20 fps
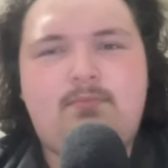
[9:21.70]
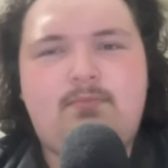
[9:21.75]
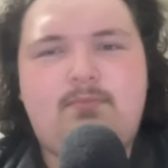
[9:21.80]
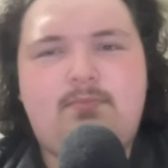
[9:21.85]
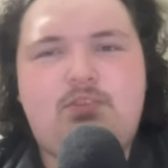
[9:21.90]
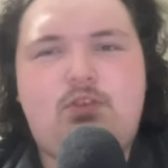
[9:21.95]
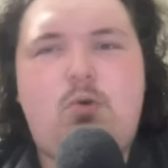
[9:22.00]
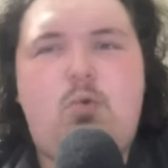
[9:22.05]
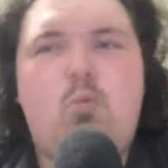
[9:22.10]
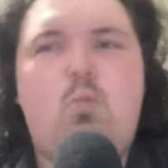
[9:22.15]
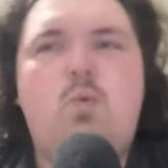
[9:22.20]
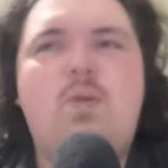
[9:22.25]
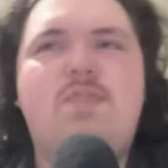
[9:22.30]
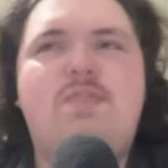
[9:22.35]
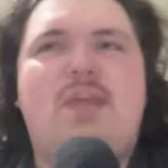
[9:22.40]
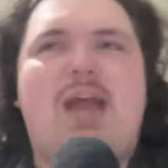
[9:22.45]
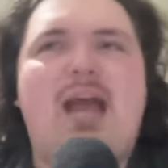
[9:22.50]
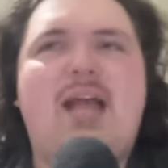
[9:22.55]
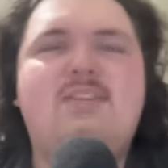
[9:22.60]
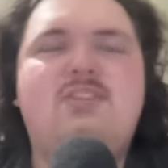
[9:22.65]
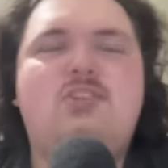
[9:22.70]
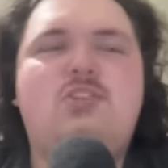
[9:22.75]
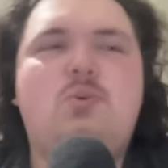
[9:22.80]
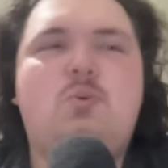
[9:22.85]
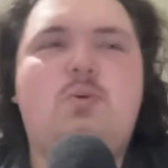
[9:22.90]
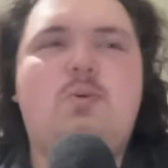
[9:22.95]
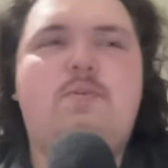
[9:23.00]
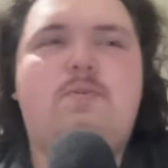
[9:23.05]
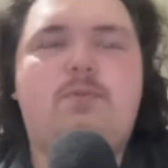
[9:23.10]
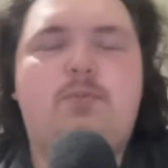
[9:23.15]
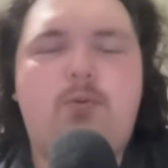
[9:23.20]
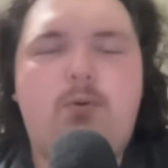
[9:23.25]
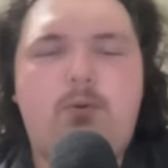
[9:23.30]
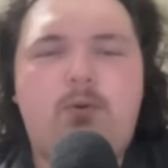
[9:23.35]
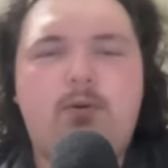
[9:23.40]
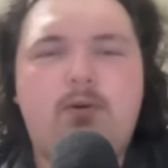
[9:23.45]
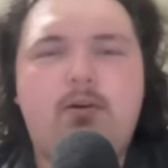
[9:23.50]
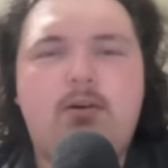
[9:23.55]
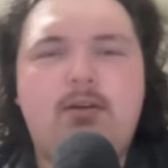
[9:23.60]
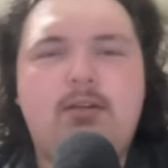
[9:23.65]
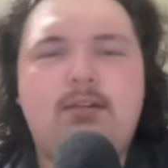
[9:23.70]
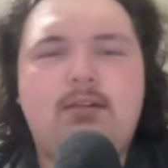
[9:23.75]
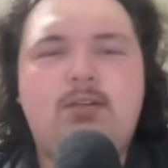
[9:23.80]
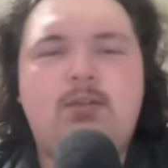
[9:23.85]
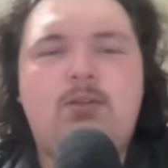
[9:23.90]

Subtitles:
So when that's your floor,